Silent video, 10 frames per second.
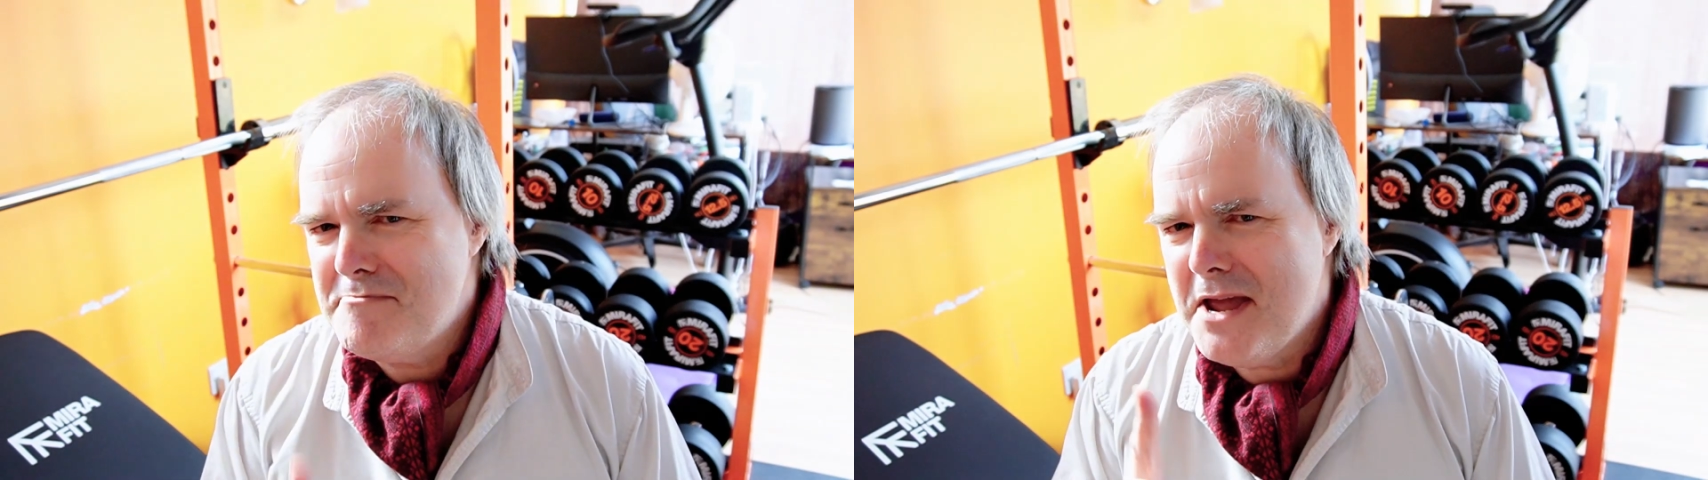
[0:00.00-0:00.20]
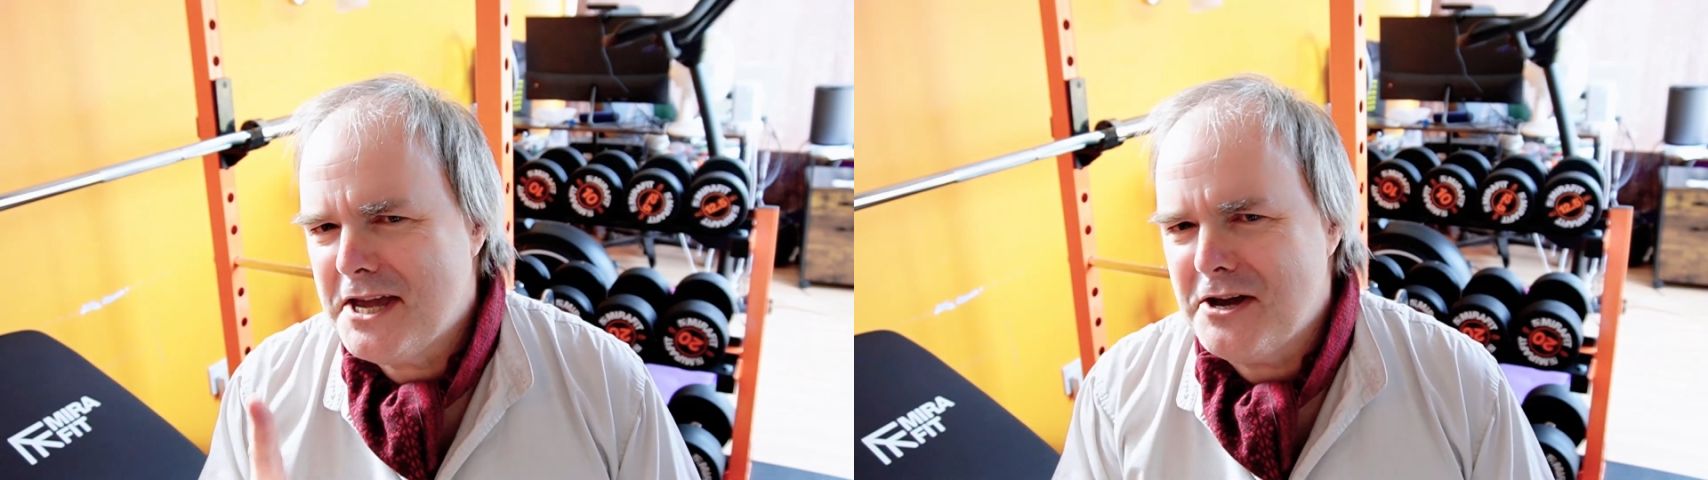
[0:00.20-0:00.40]

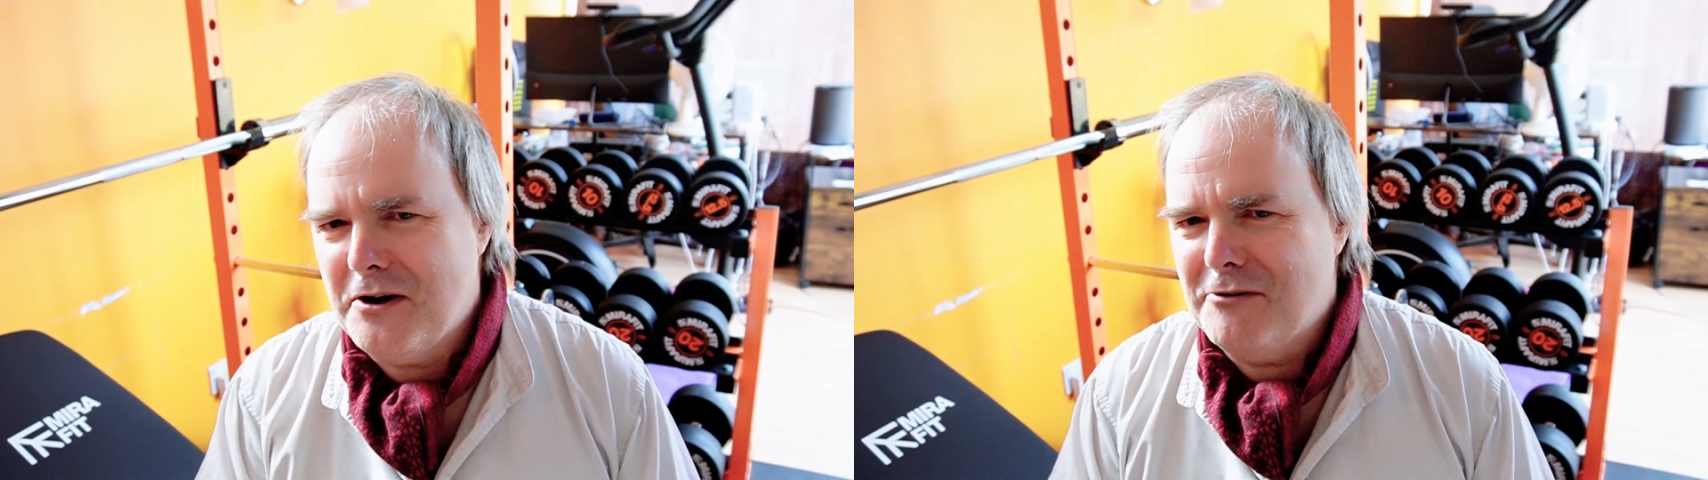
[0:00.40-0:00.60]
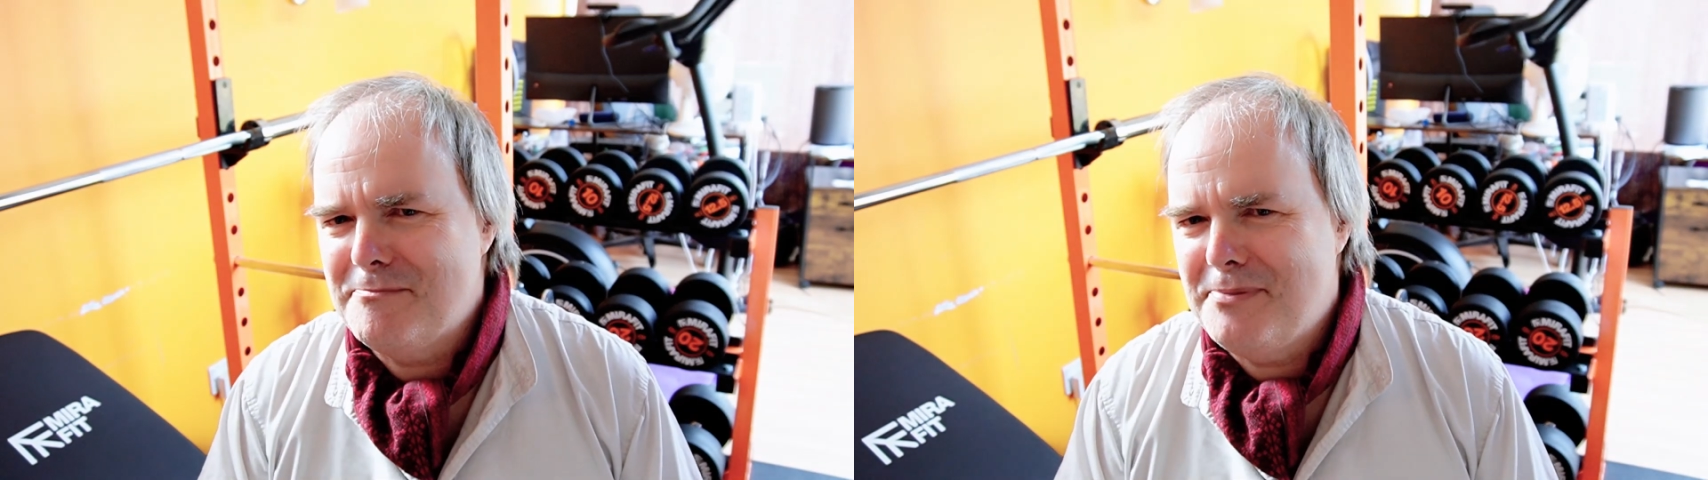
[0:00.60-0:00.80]
mecca
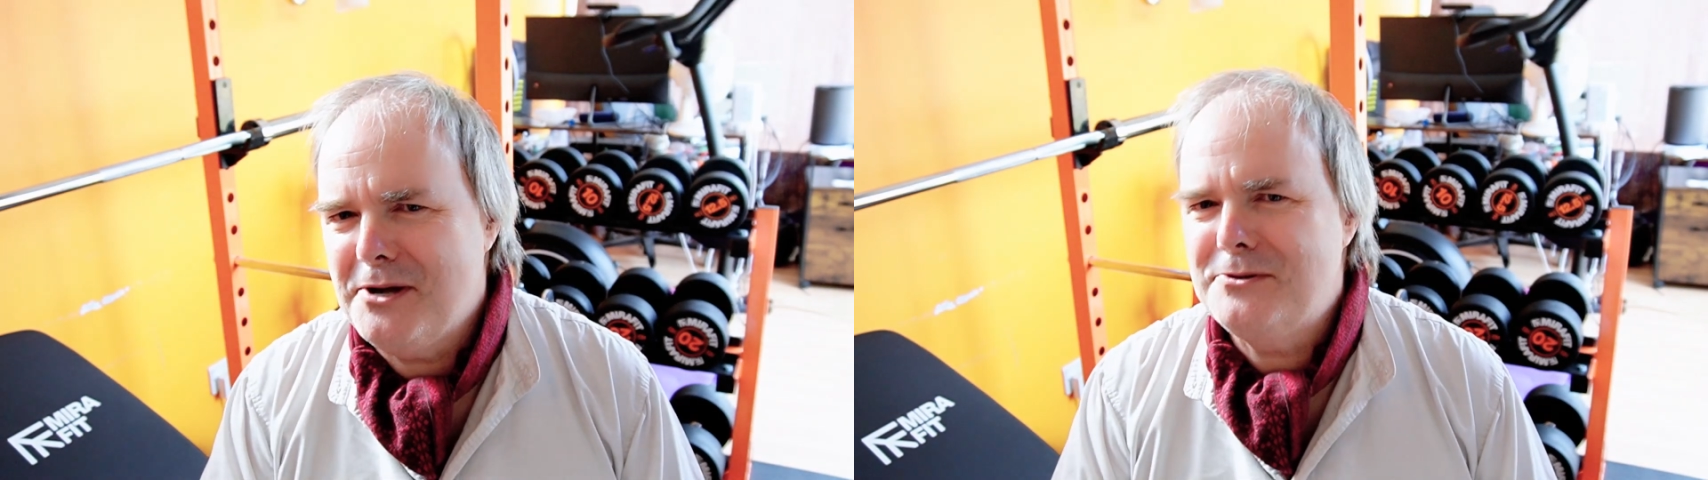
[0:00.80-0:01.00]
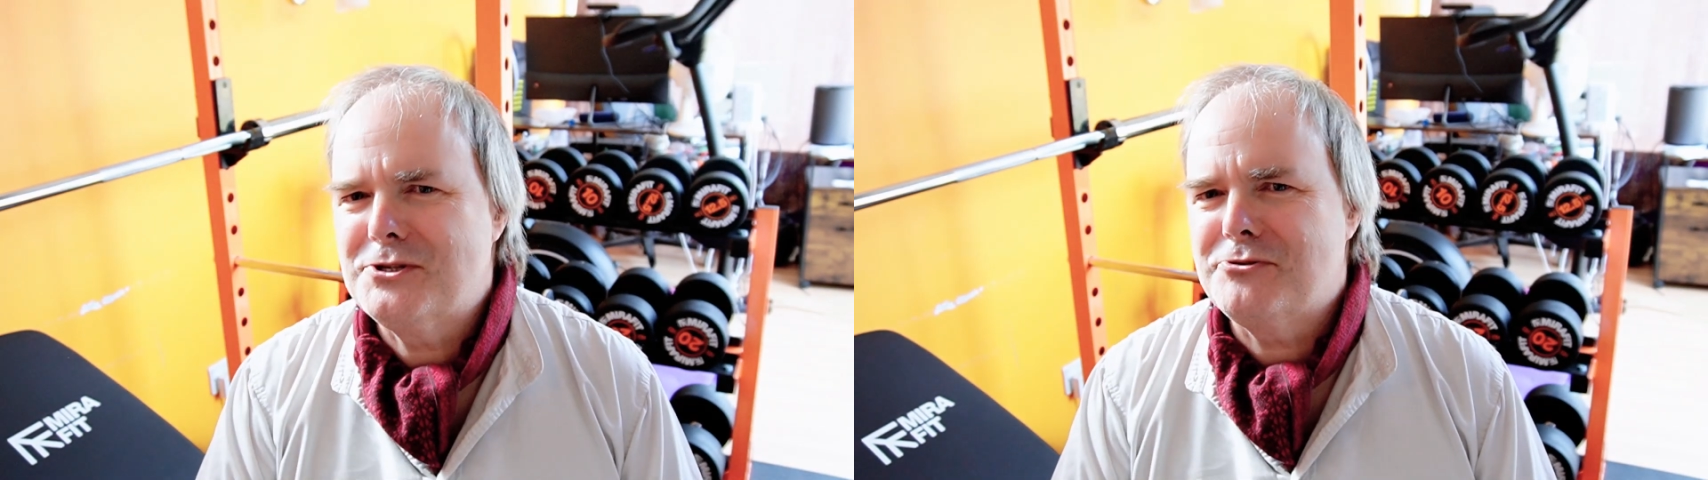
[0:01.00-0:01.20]
of
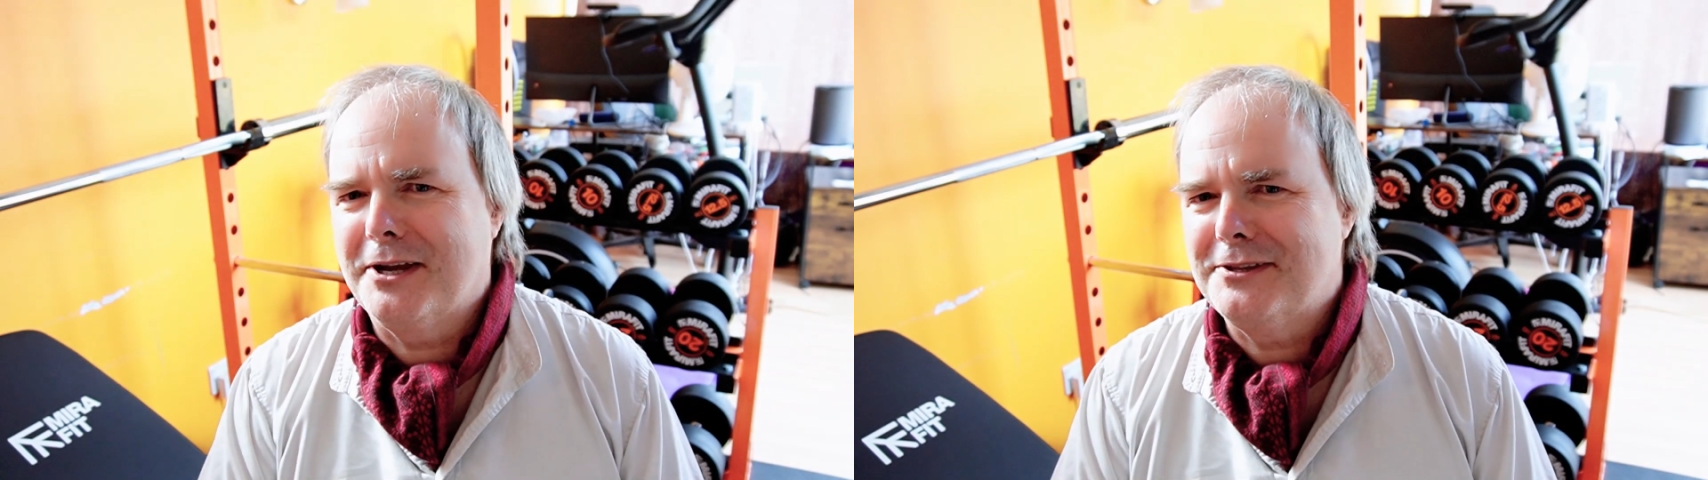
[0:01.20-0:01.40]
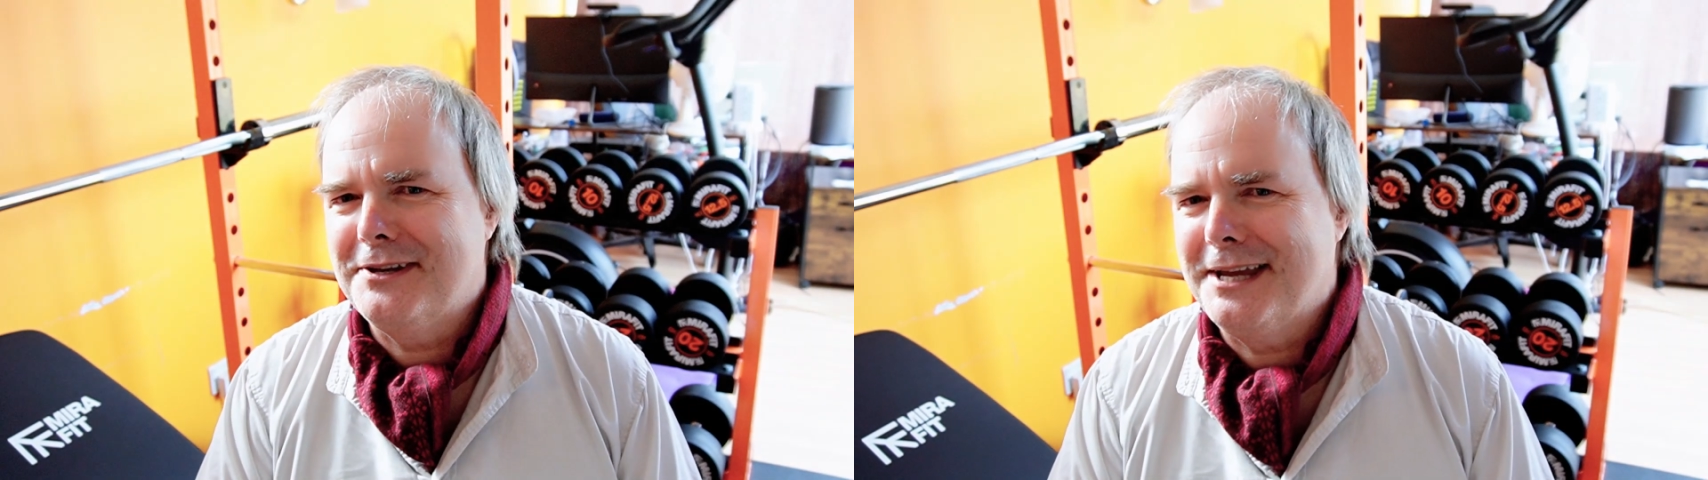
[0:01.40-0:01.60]

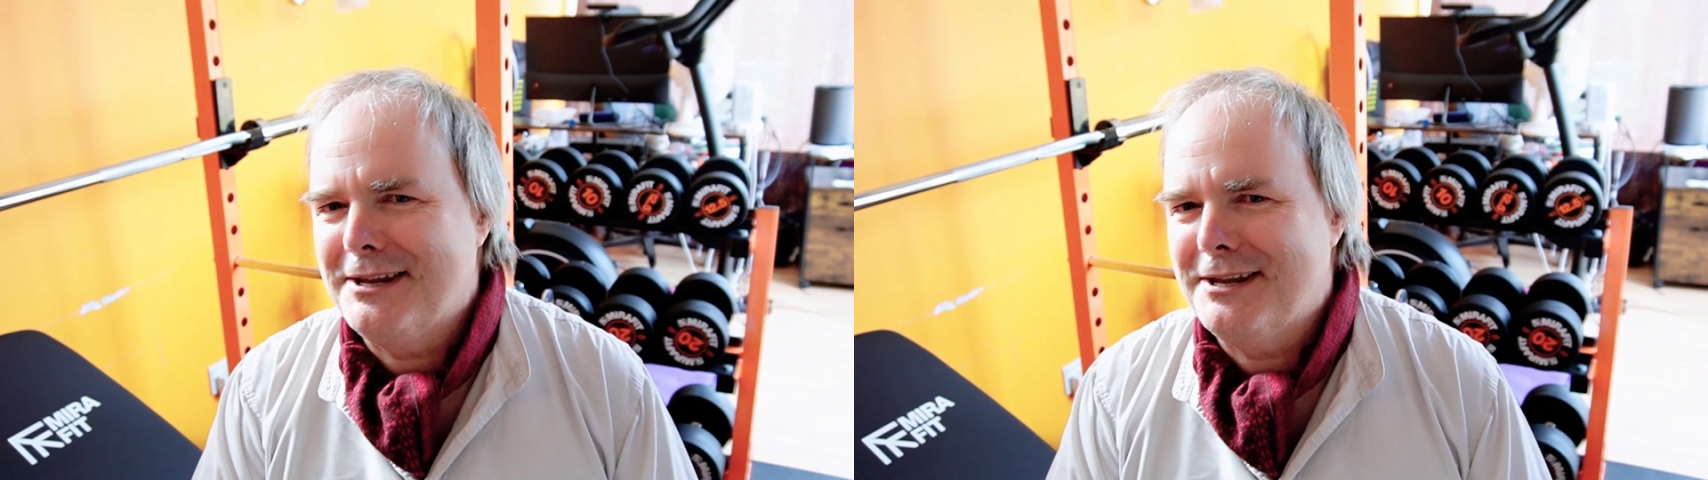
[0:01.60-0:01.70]
bone-strengthening